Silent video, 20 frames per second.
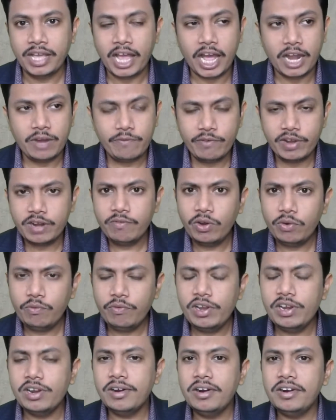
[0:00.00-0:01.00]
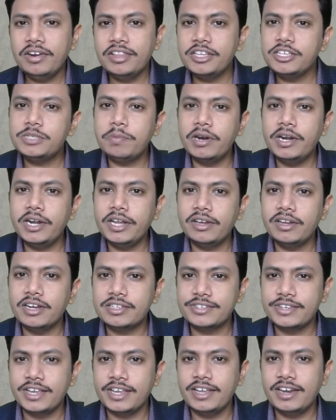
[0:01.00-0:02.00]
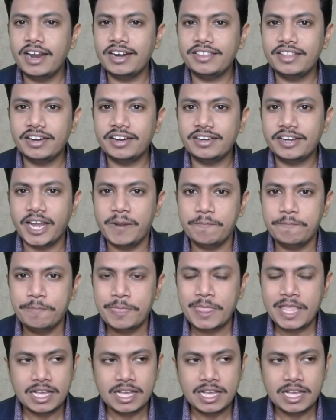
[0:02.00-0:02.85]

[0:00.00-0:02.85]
And whenever we learn this particular skill at that time,